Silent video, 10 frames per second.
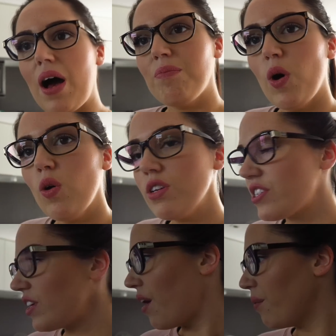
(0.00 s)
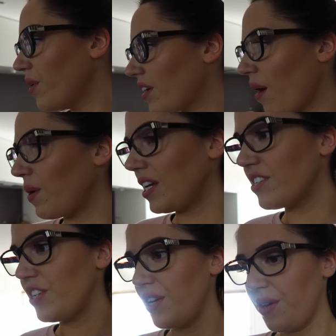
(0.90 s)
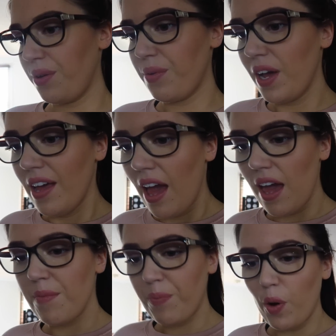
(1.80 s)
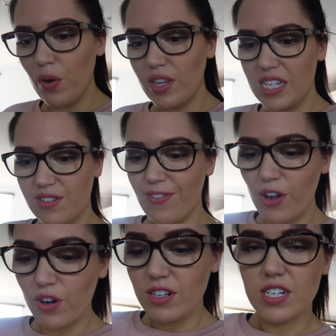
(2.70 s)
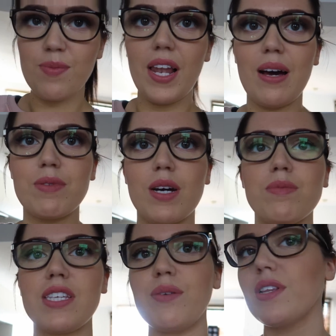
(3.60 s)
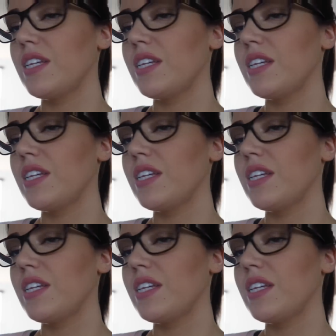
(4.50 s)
but I'm also going to import this vlog onto my laptop, see